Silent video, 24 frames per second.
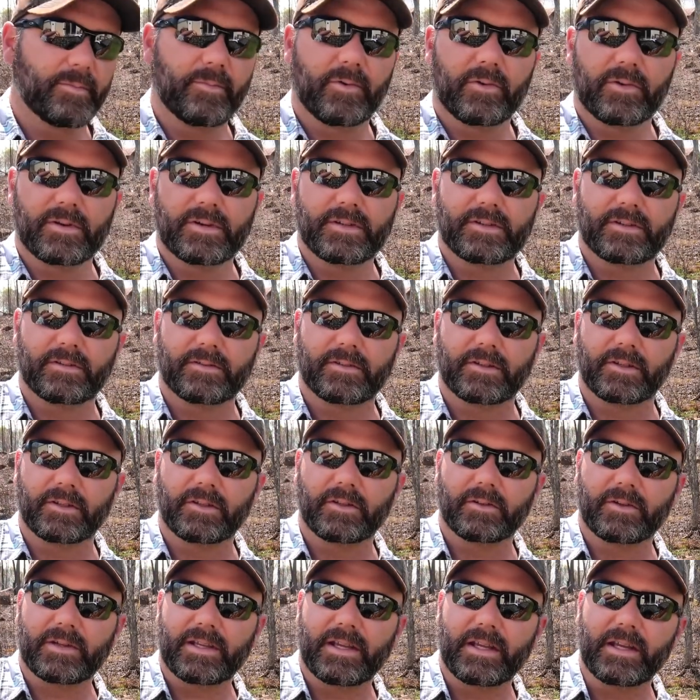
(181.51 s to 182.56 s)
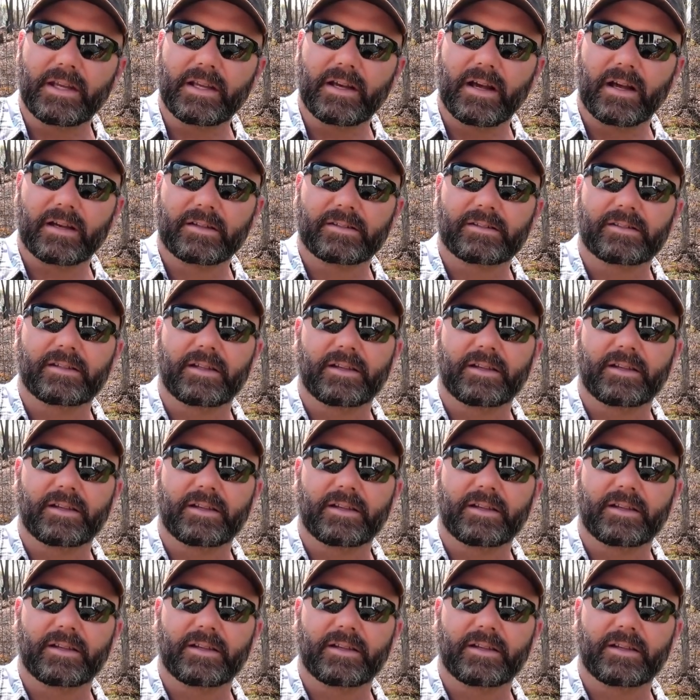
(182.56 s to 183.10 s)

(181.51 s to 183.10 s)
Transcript: Morse. They're the little kiosks